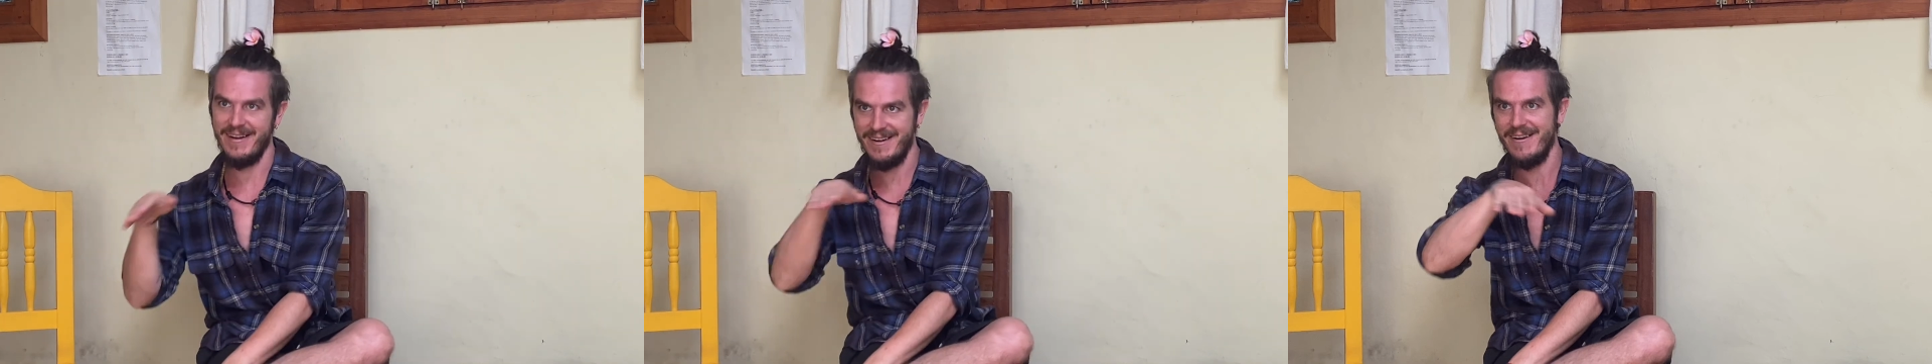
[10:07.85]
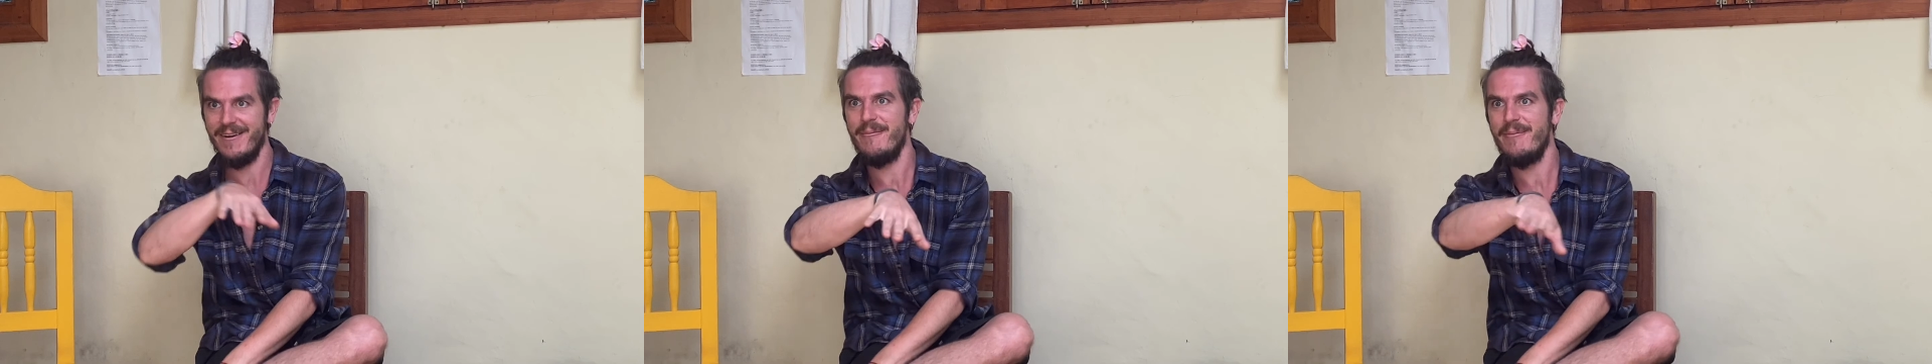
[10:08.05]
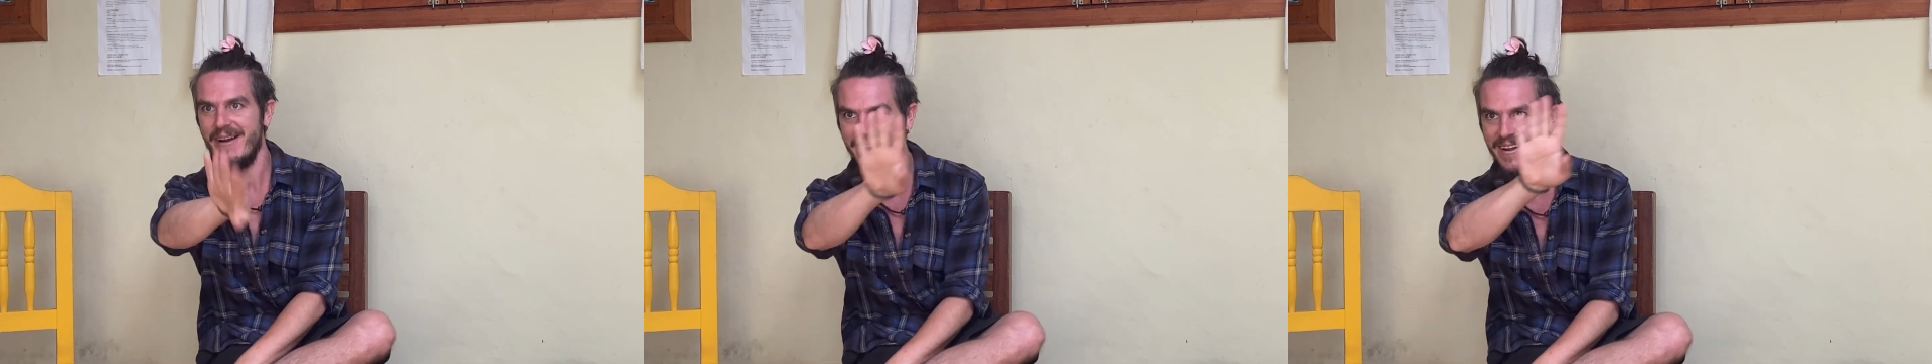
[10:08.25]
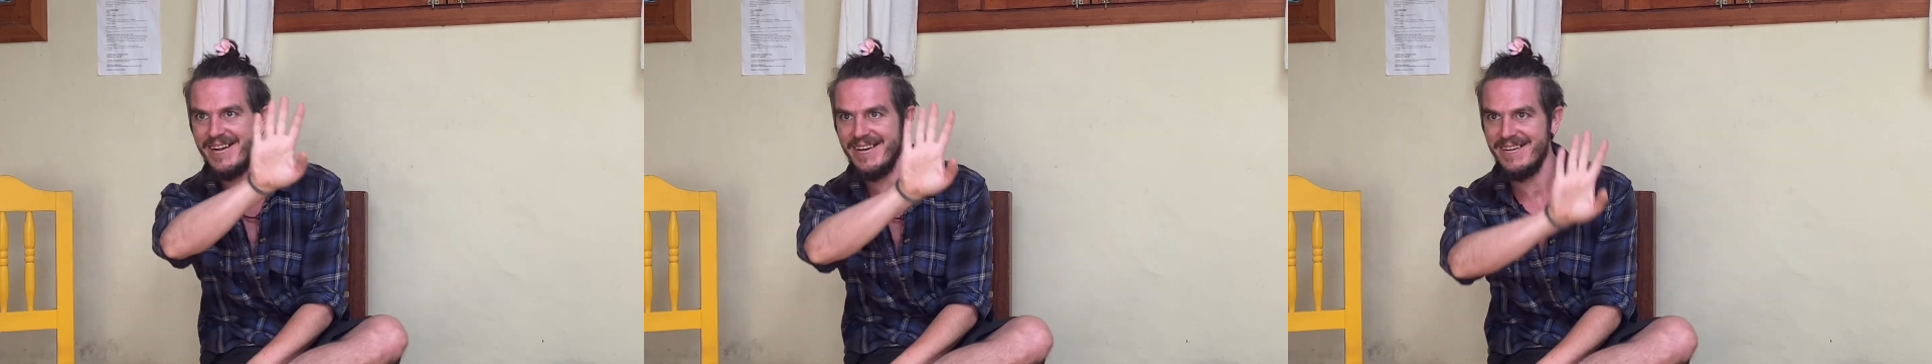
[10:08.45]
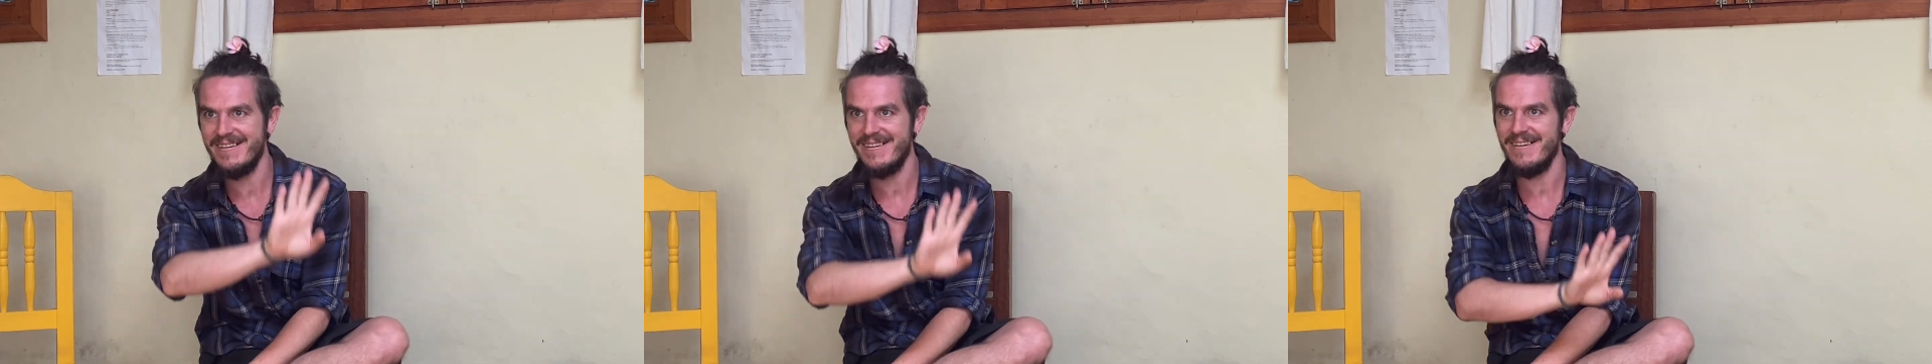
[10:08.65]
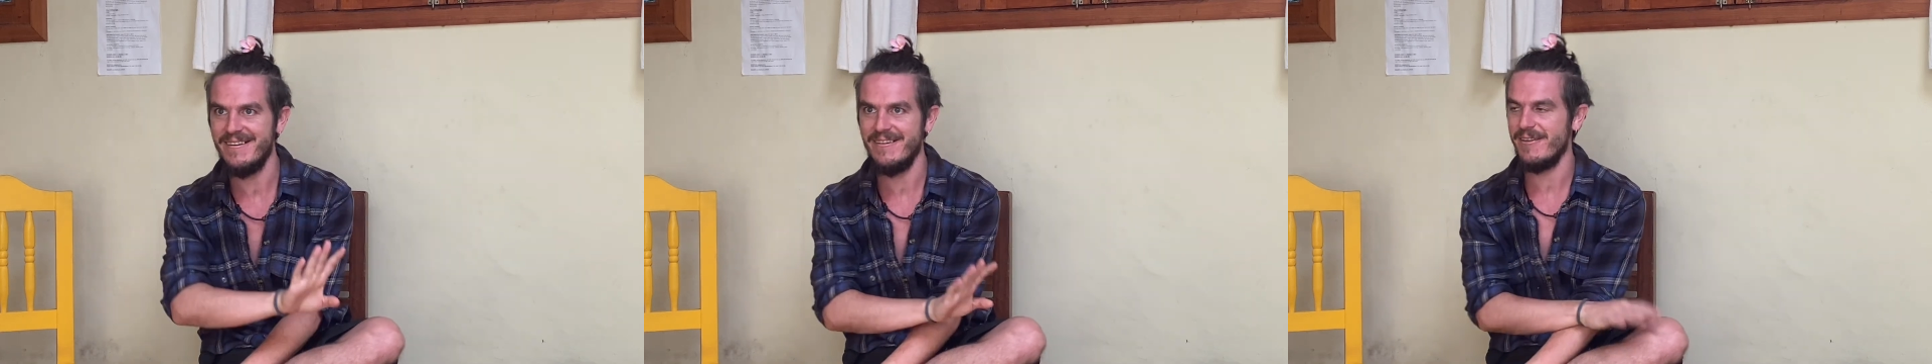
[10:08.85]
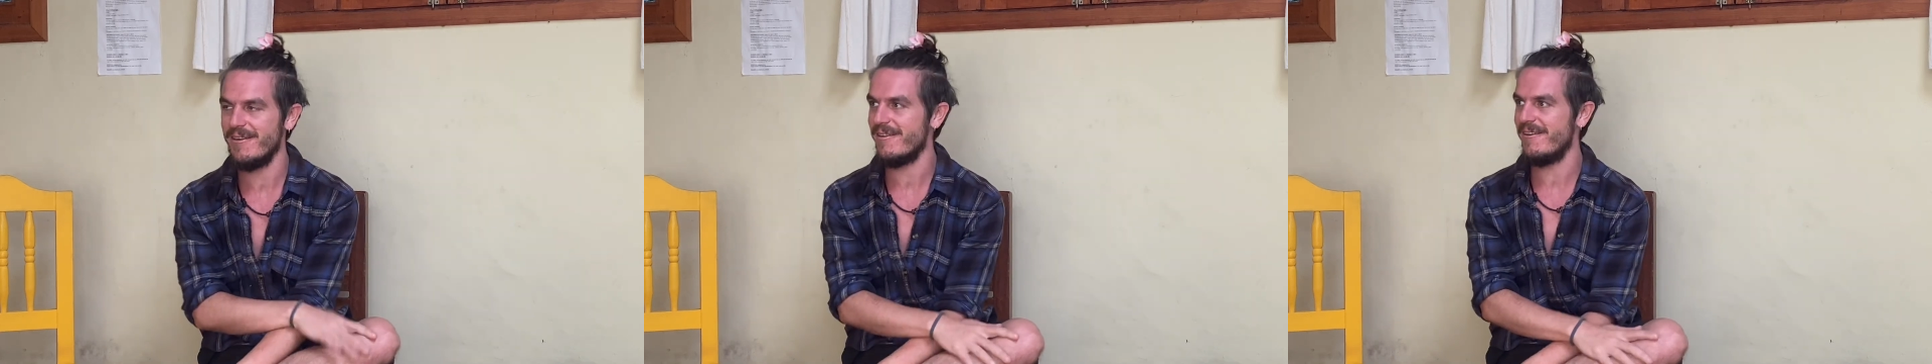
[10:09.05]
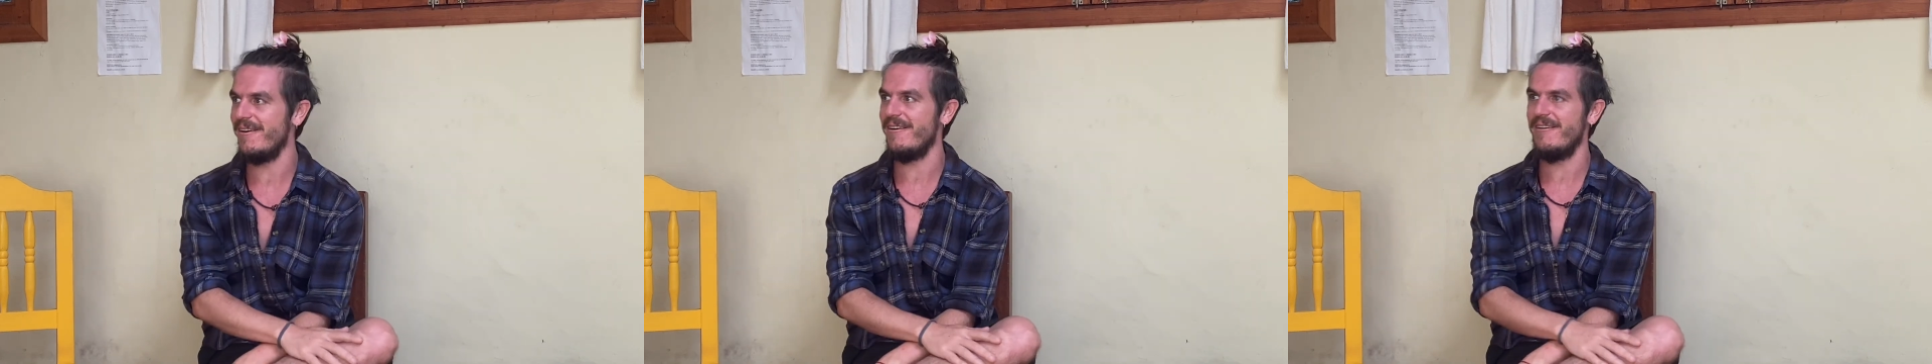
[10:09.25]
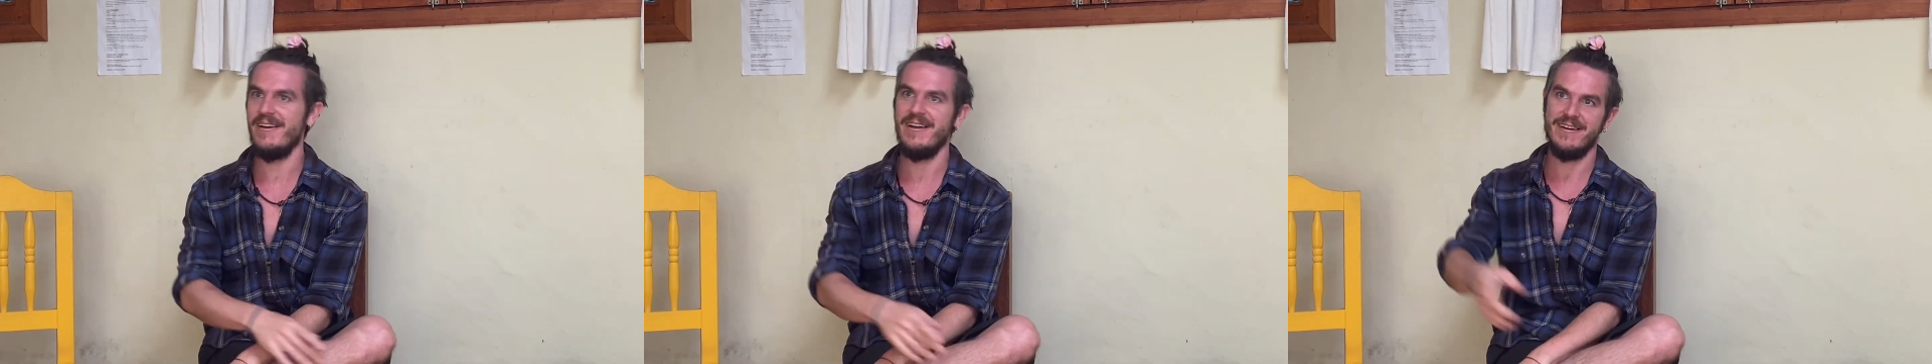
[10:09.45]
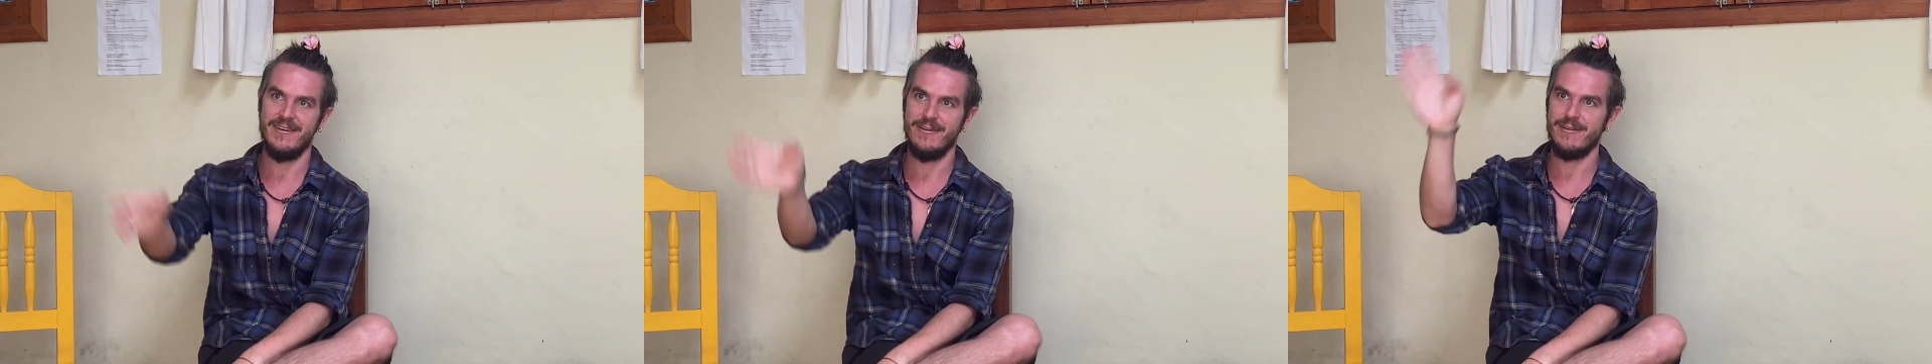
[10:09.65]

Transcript: go back into the story and do